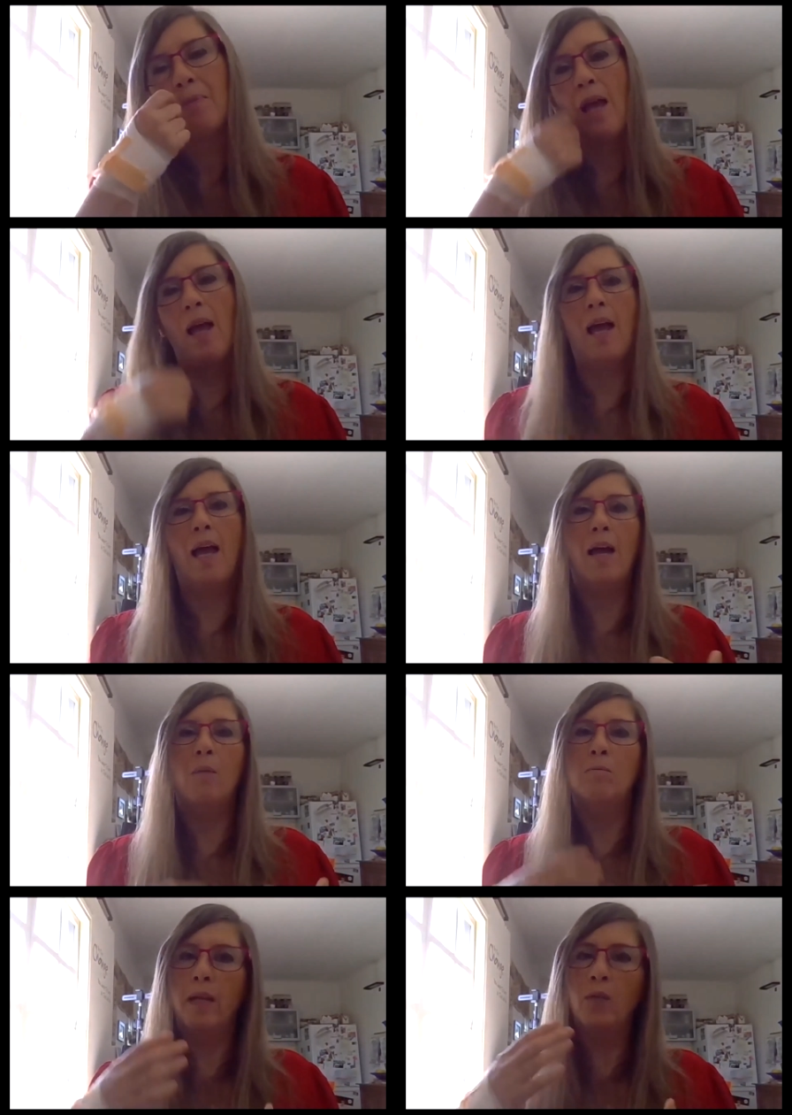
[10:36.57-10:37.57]

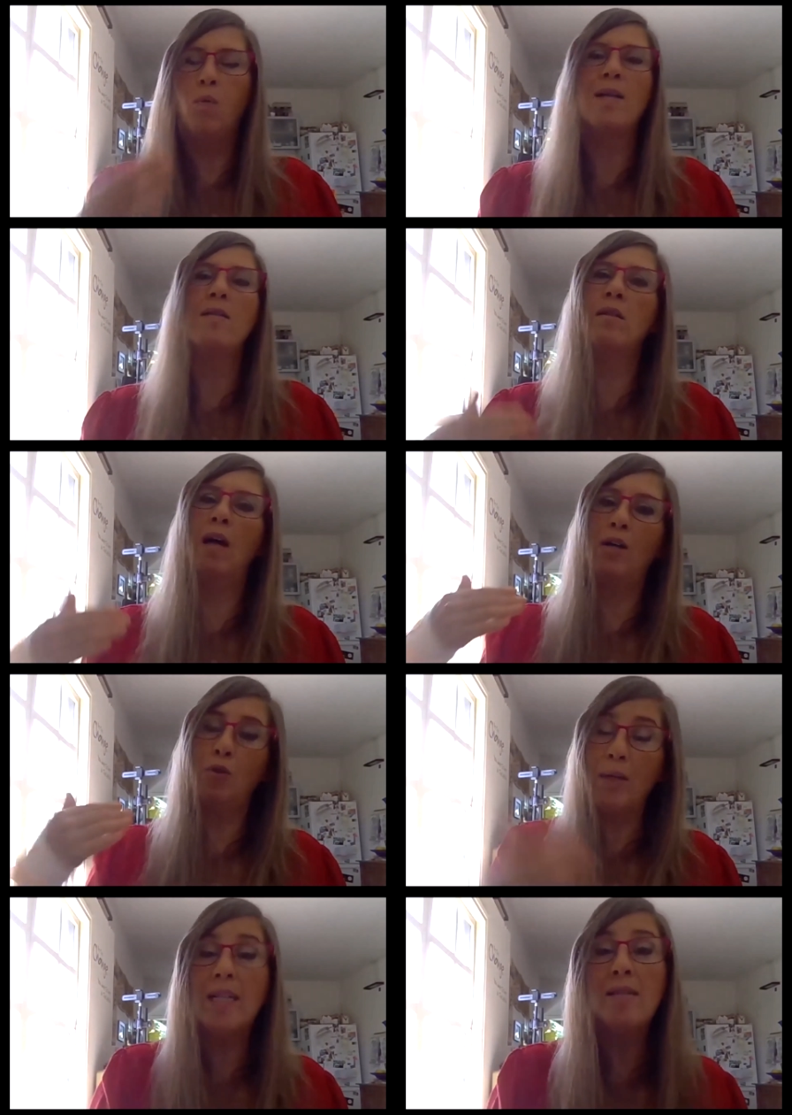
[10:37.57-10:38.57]
It was a
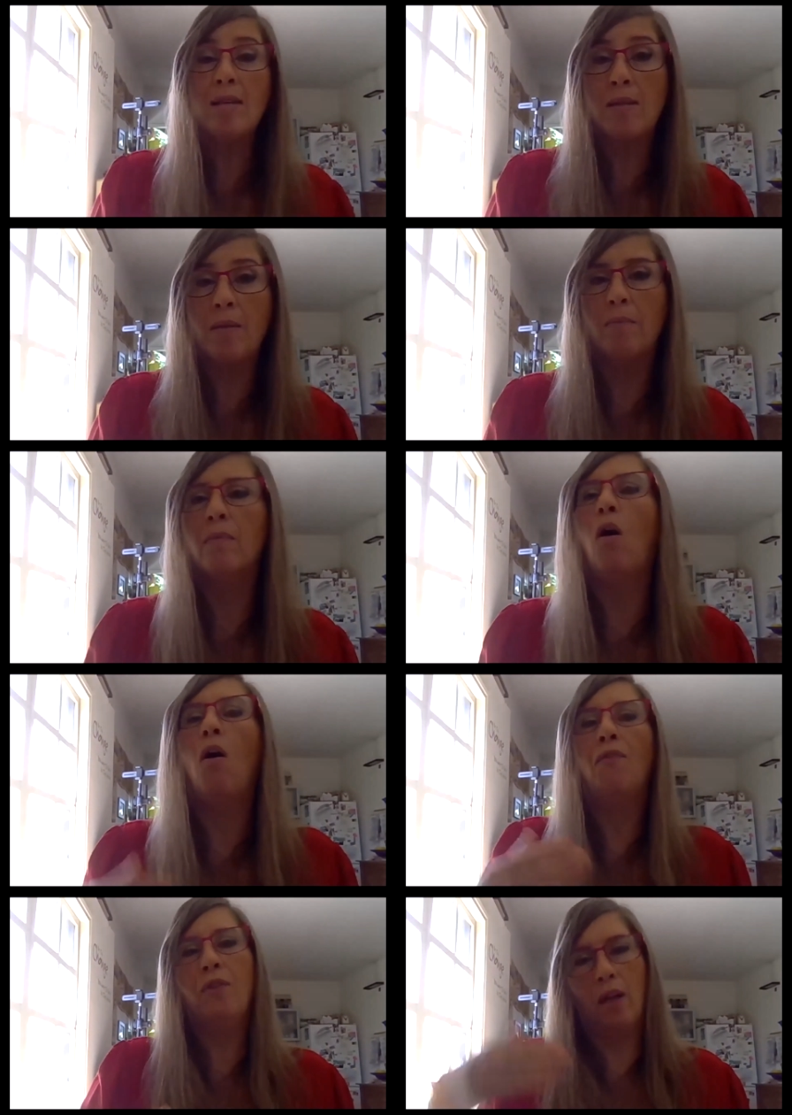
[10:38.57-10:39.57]
criticism
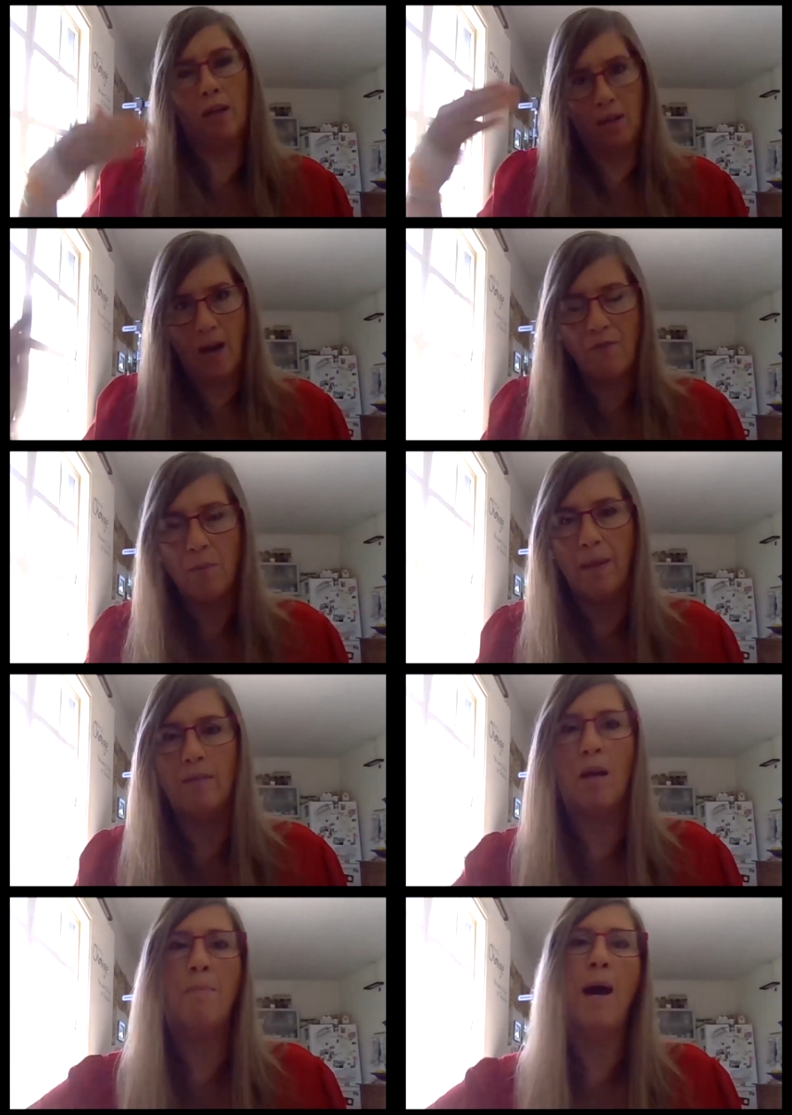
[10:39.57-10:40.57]
of the government
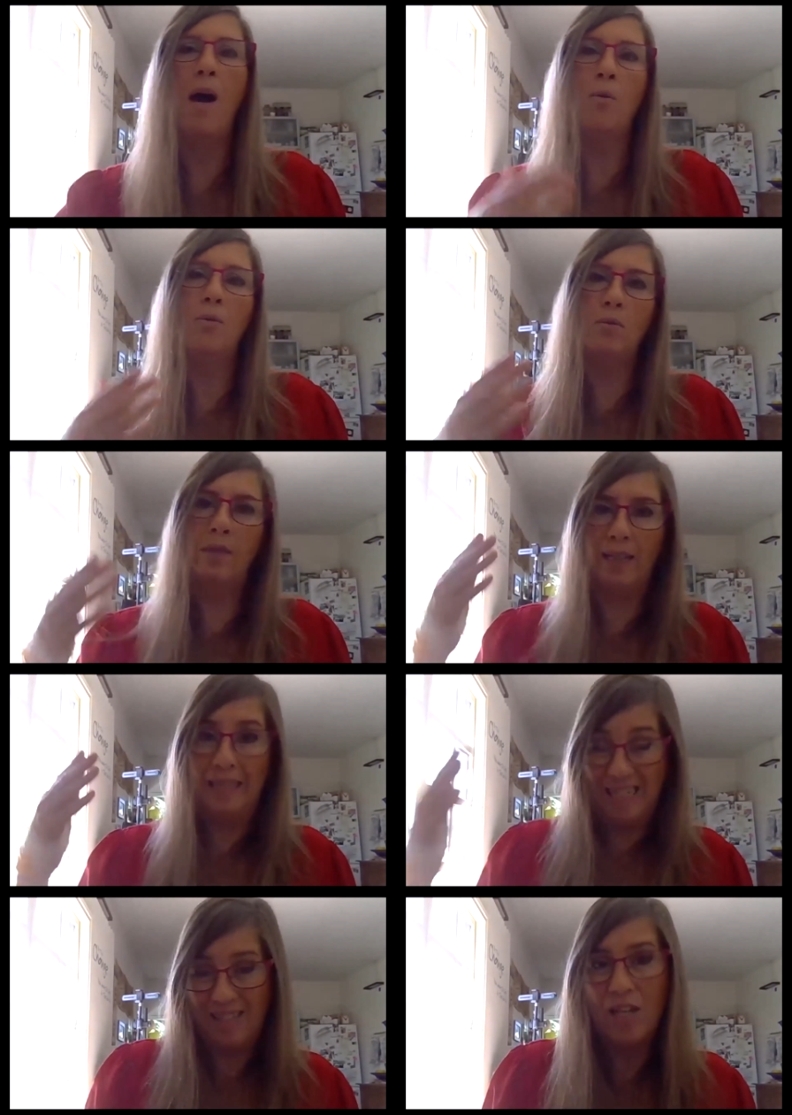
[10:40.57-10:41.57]
about the
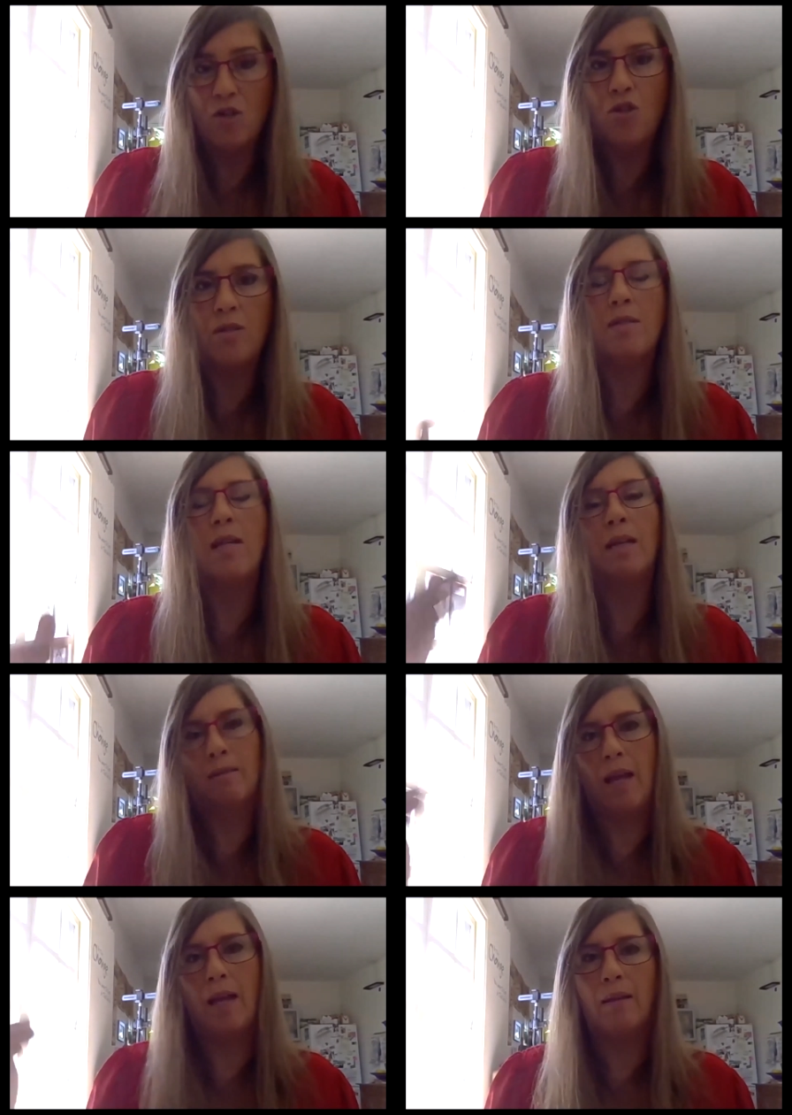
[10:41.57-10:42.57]
decisions that
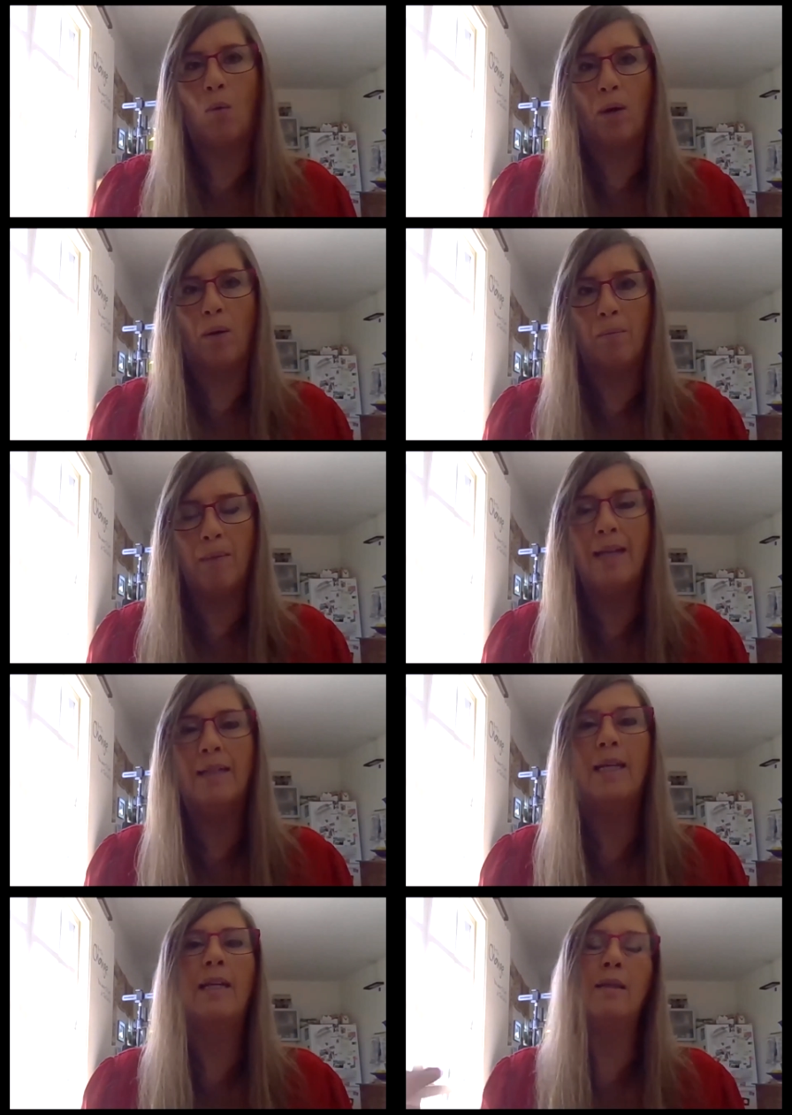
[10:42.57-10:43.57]
they were
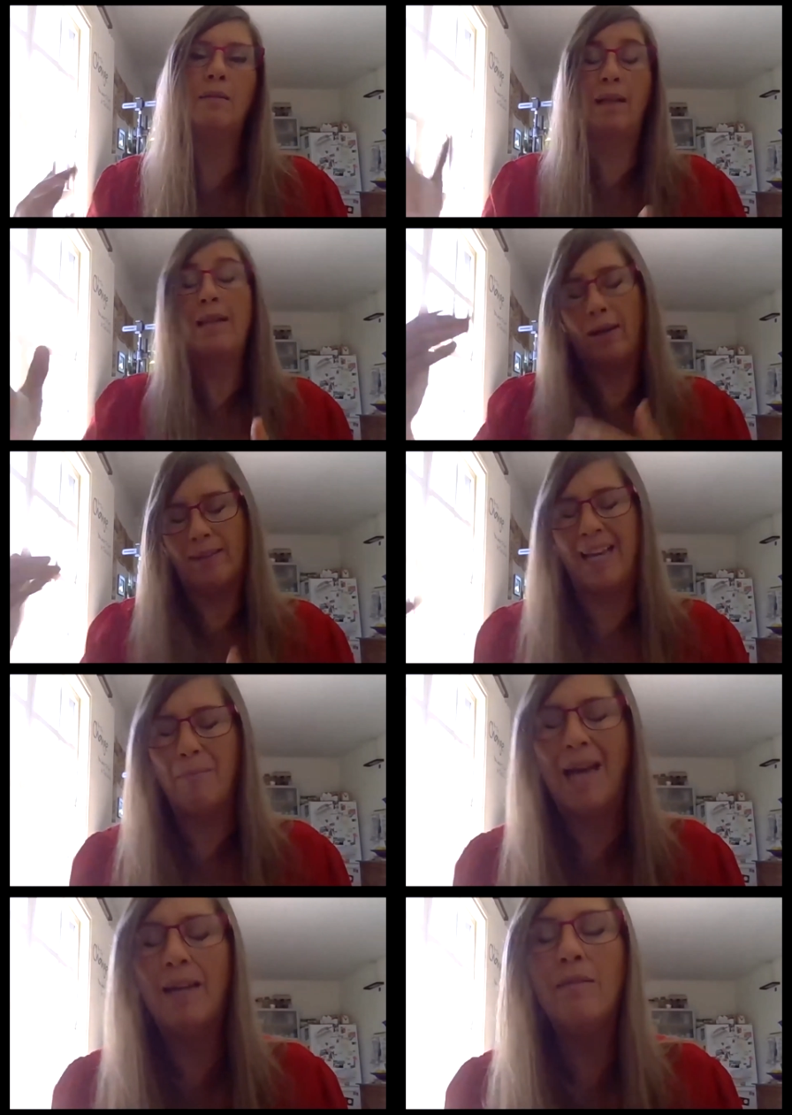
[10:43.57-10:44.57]
making, that they
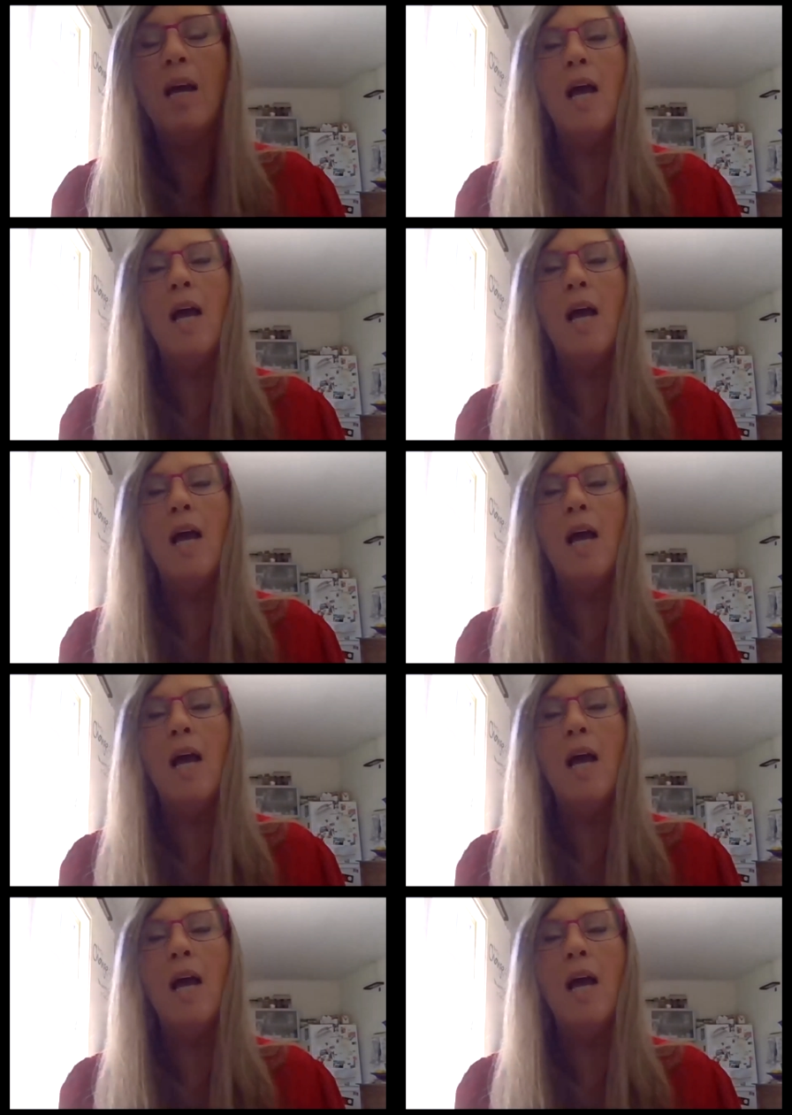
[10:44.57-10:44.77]
made.